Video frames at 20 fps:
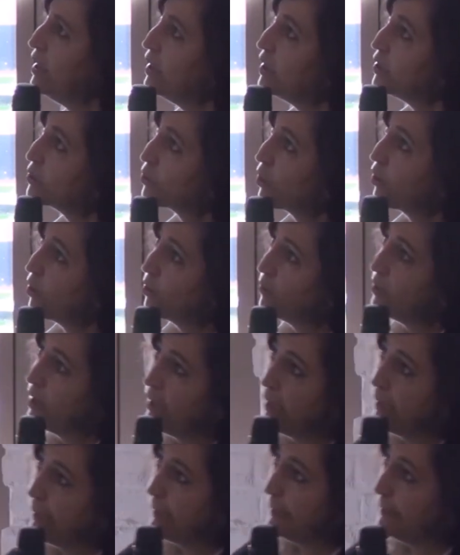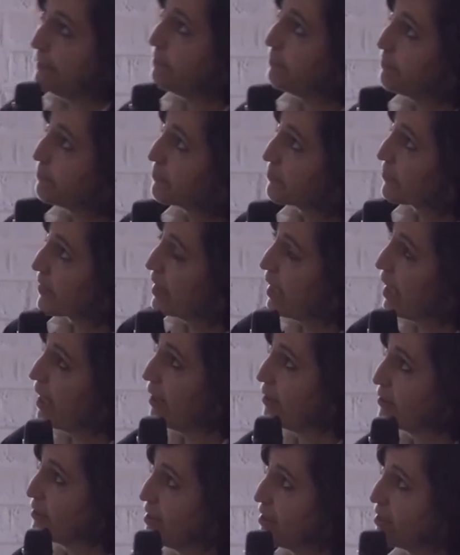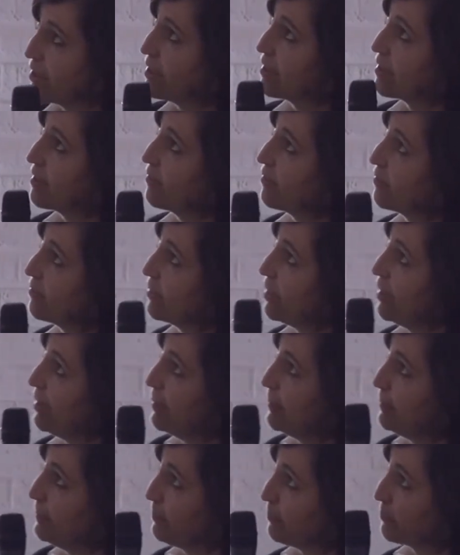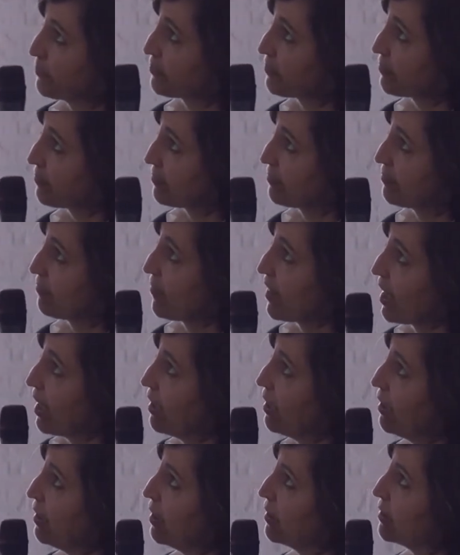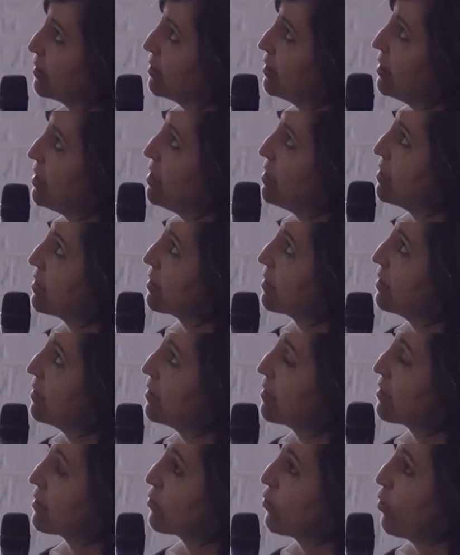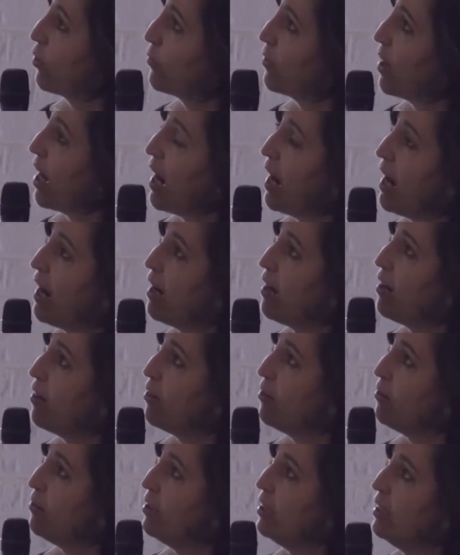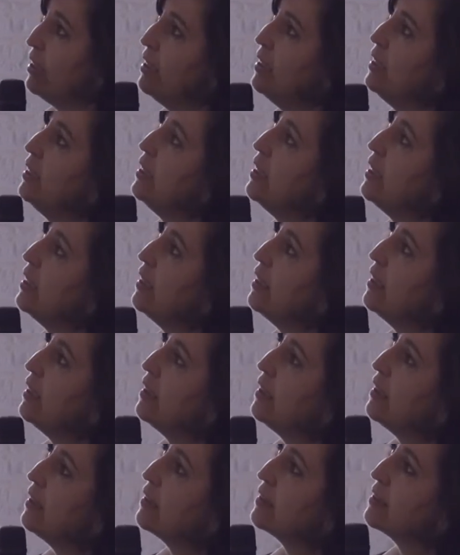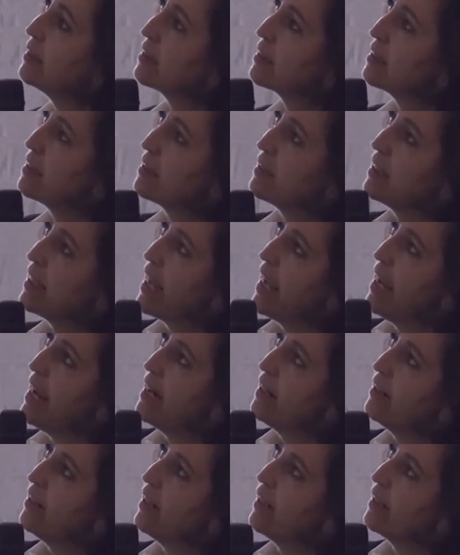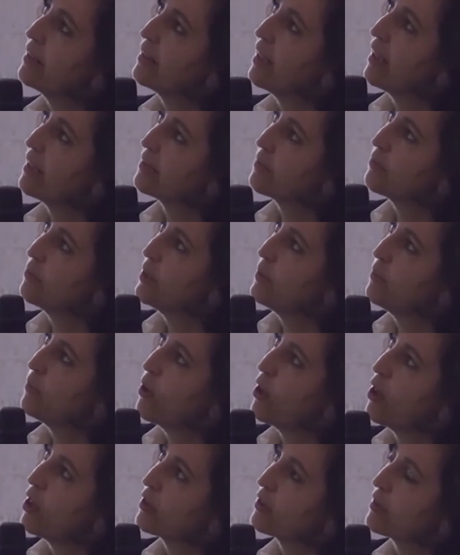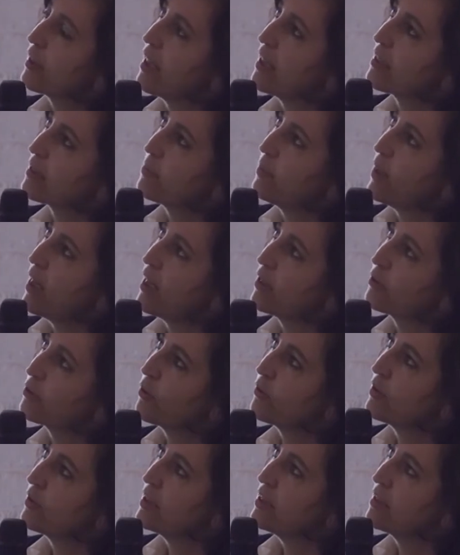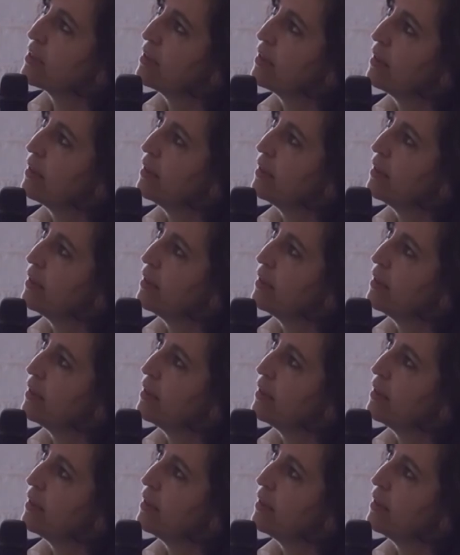So now this is another instance of how this is the area that we worked as part of this